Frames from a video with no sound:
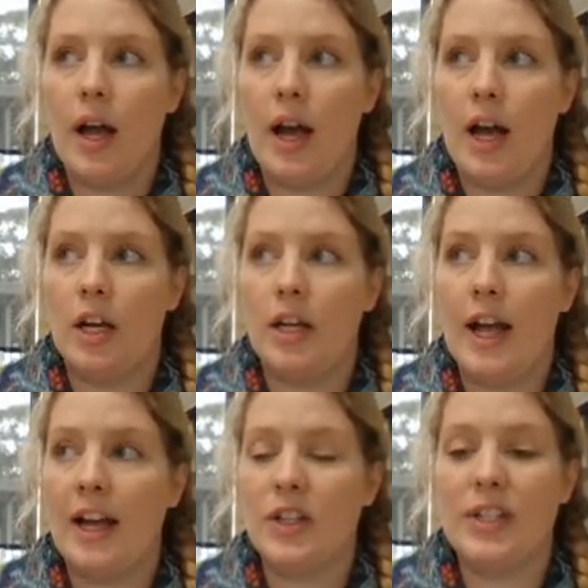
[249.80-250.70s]

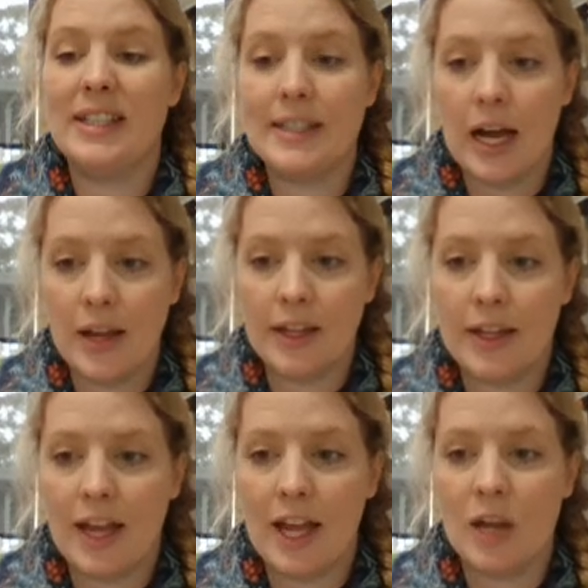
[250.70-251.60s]
you start the
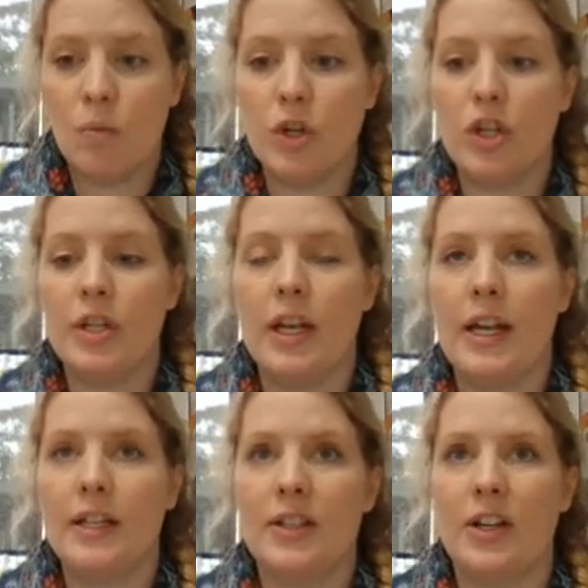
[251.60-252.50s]
game, what you
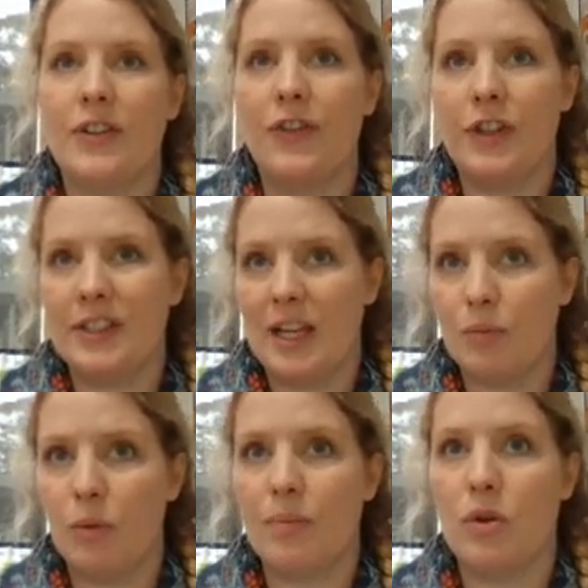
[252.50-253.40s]
need. So, for
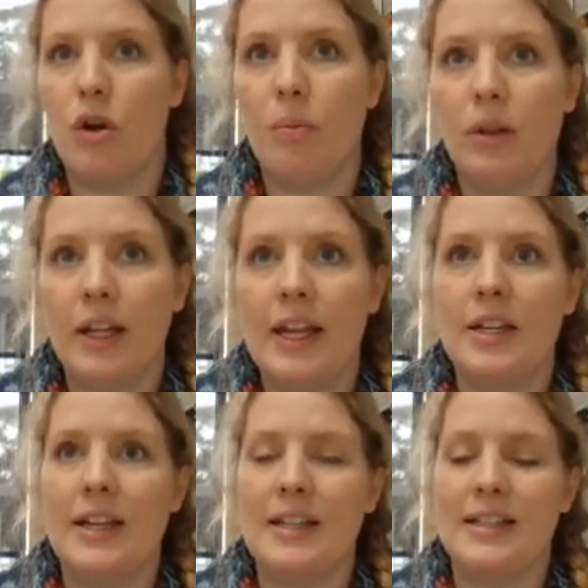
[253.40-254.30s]
example, with Monopoly,
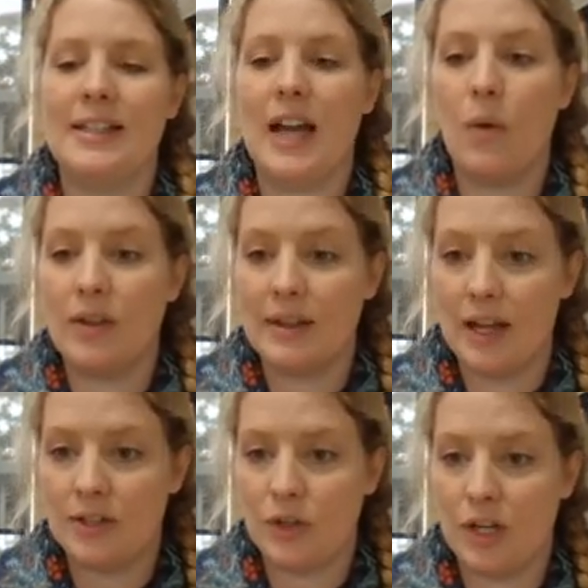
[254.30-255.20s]
you need to start with
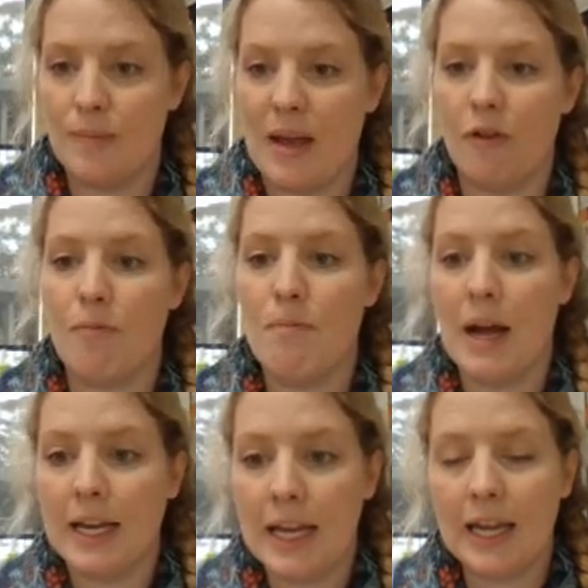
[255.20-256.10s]
a certain amount of
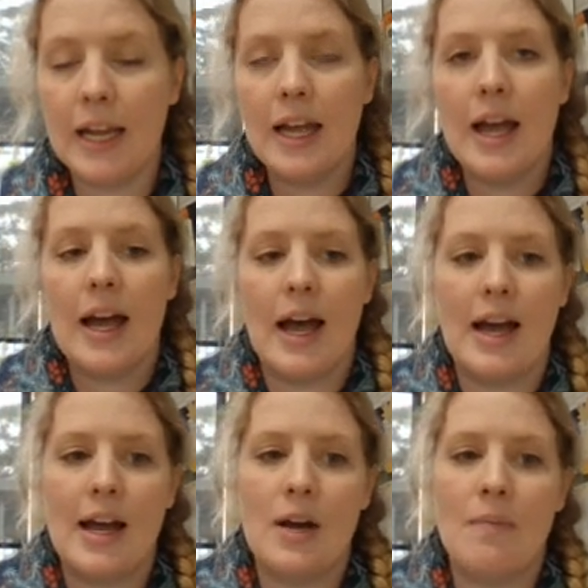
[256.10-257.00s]
money,
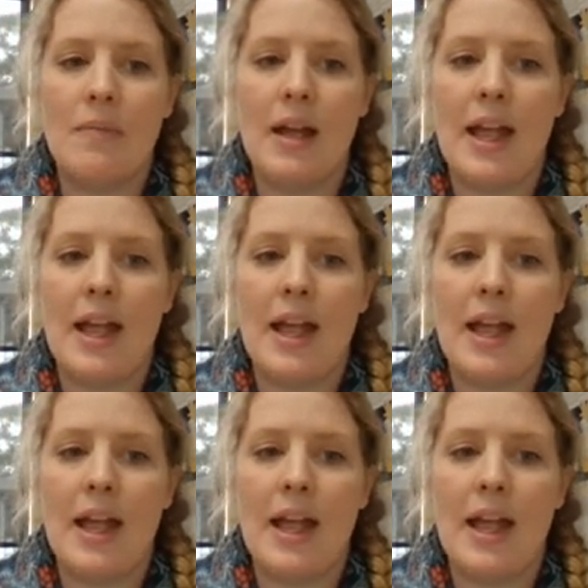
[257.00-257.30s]
you